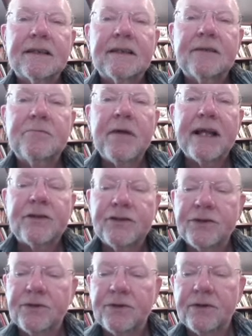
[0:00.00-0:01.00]
make
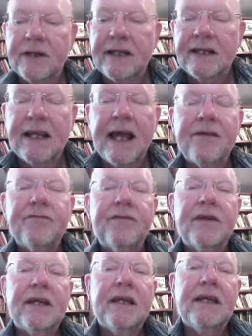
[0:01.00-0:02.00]
sure in
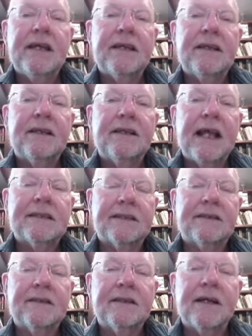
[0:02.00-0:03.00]
every
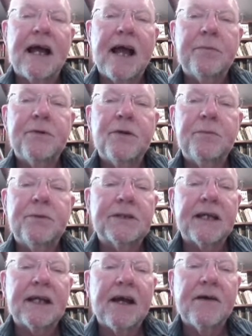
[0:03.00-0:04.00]
lesson that our pupils
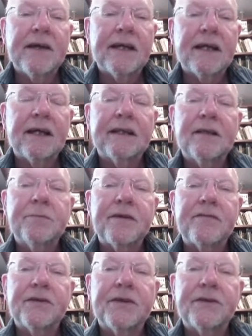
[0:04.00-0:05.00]
are going a little
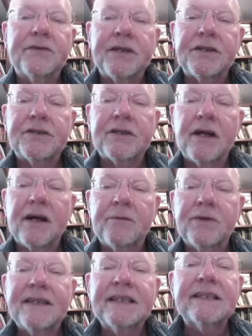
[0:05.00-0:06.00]
bit further each time
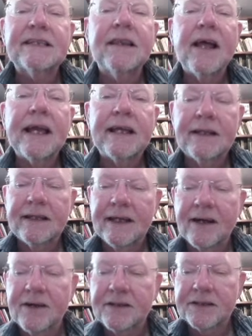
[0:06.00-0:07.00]
with slightly
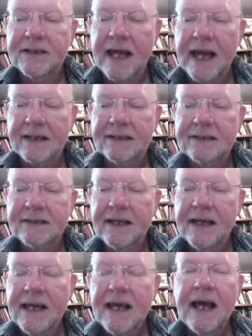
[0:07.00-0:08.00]
harder texts.
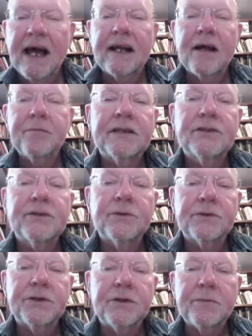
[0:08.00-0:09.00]
And I'm
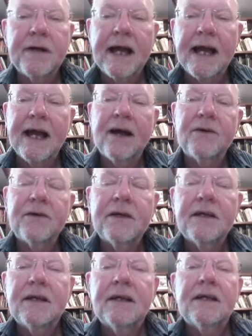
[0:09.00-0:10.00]
talk to you about how
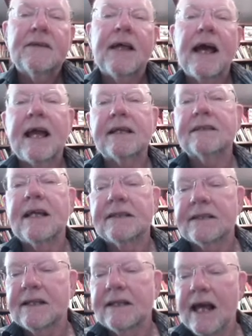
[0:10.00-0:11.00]
that
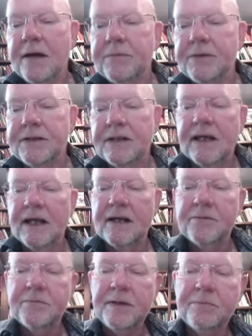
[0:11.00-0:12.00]
access can happen
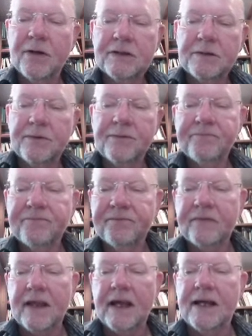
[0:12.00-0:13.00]
and be possible.
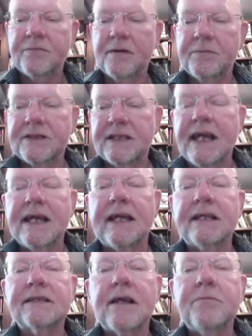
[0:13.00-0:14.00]
I'm seeing
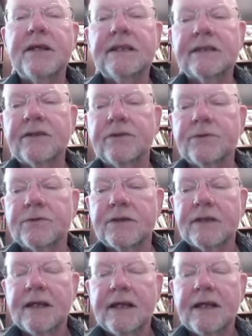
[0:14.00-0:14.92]
it in so many schools.